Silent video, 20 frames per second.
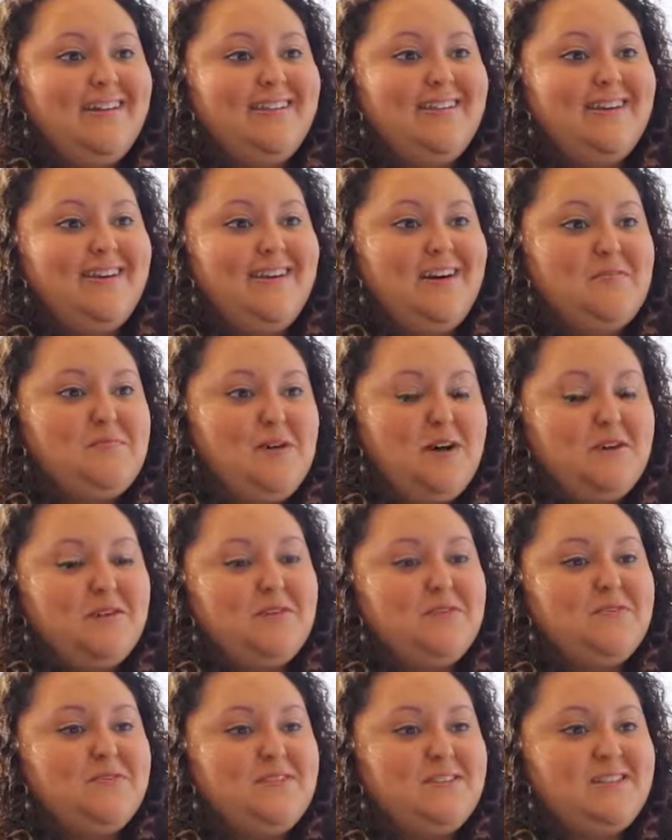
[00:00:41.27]
The amount
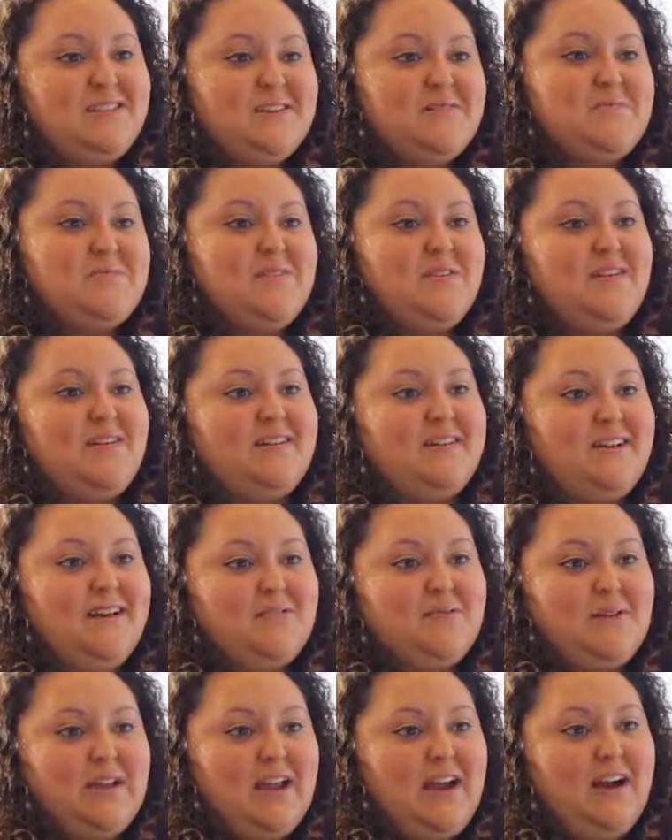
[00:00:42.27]
of teamwork
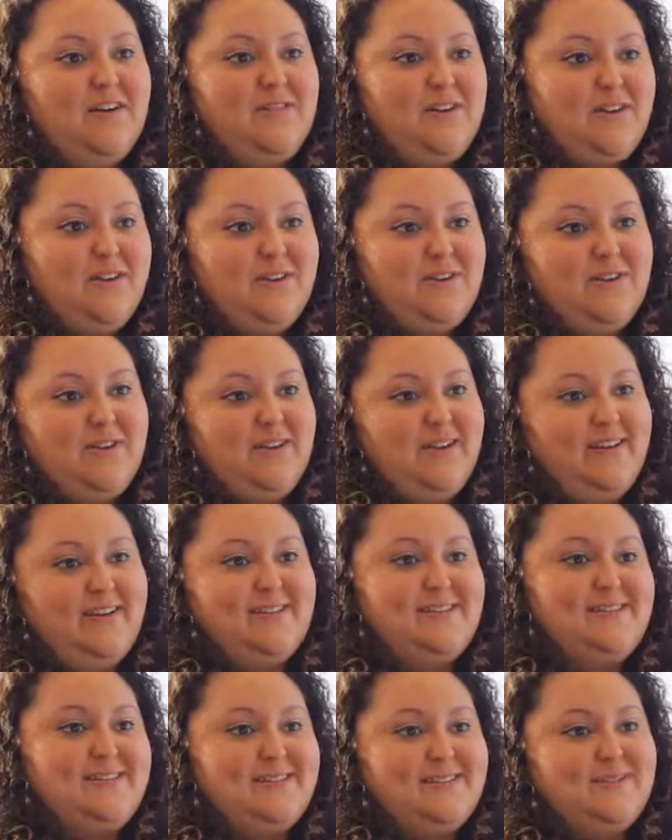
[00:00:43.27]
that we have in our unit,
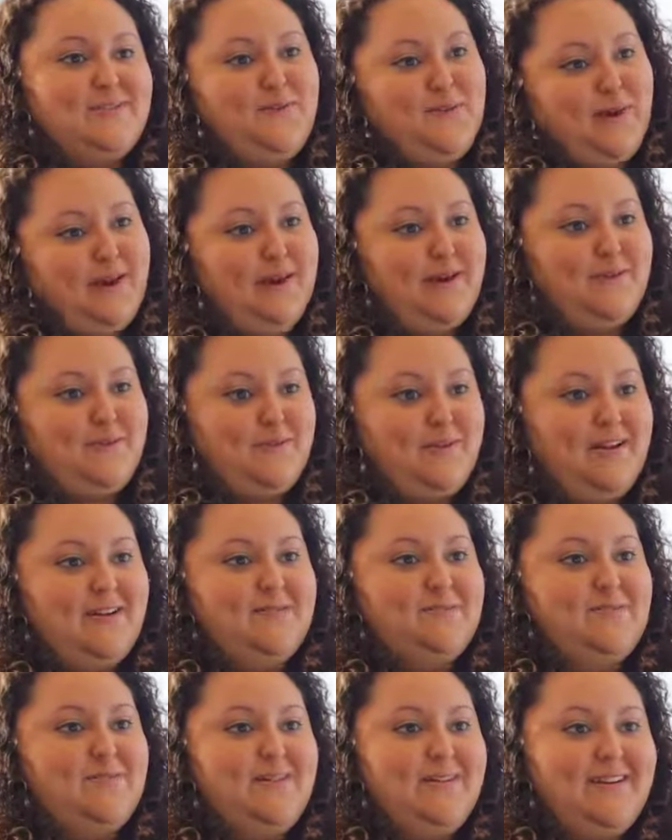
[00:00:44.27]
it's quite
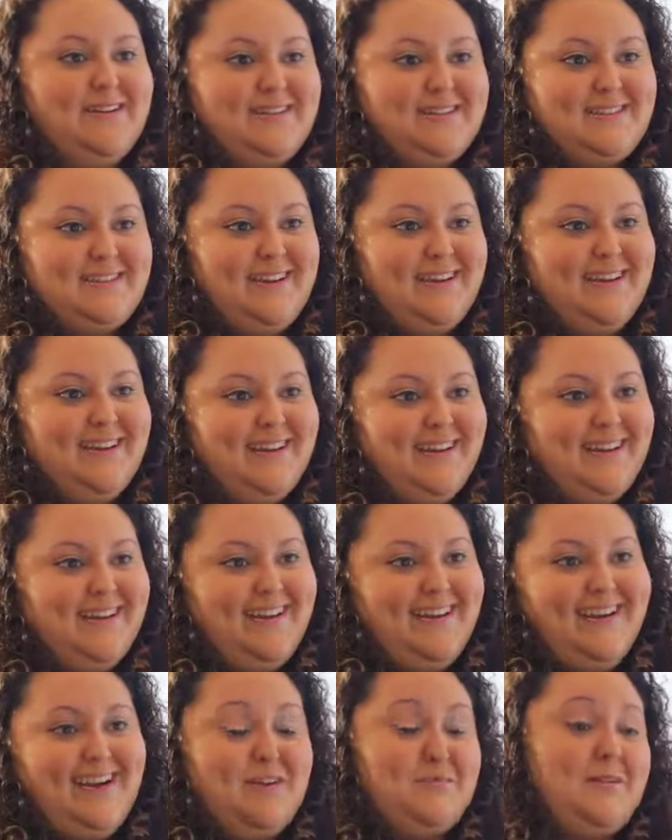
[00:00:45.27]
incredible.
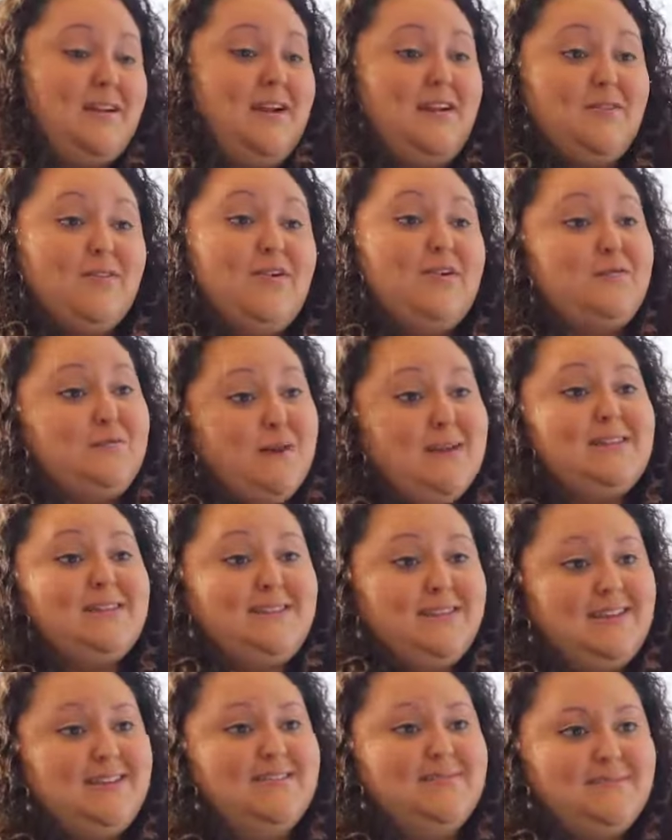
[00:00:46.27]
I love my
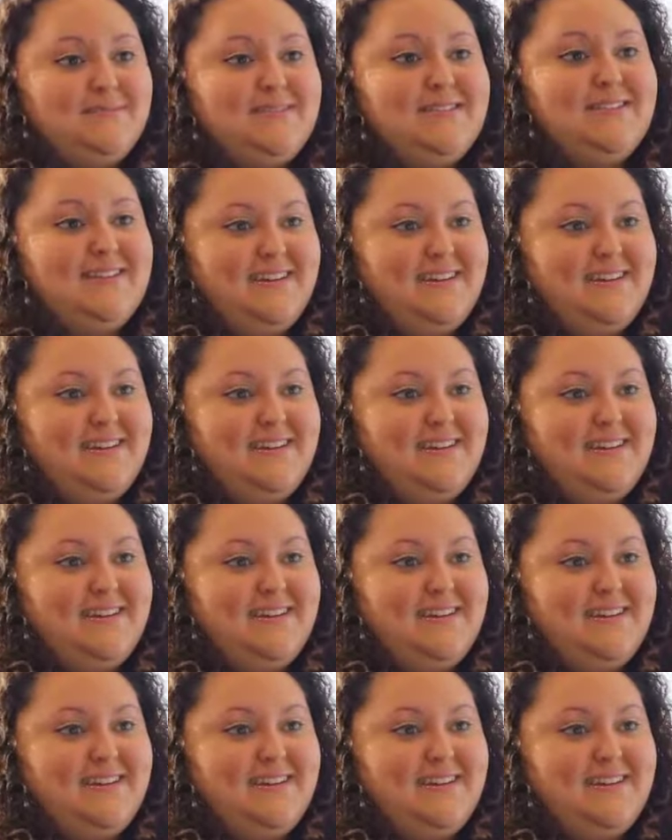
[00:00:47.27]
team.